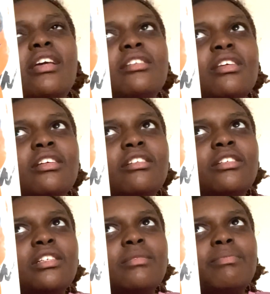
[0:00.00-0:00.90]
Aza
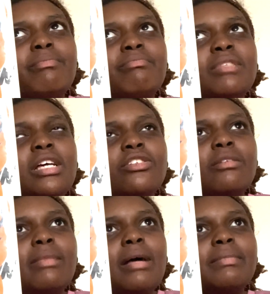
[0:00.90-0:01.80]
just tells
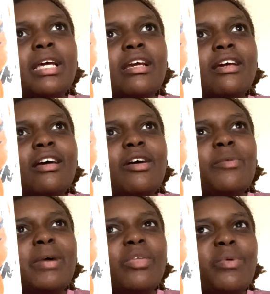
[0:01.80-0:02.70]
her mom like,
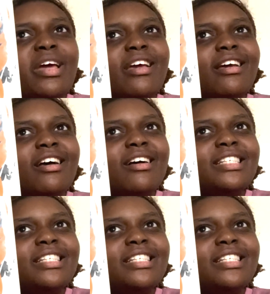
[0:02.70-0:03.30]
oh, by the way,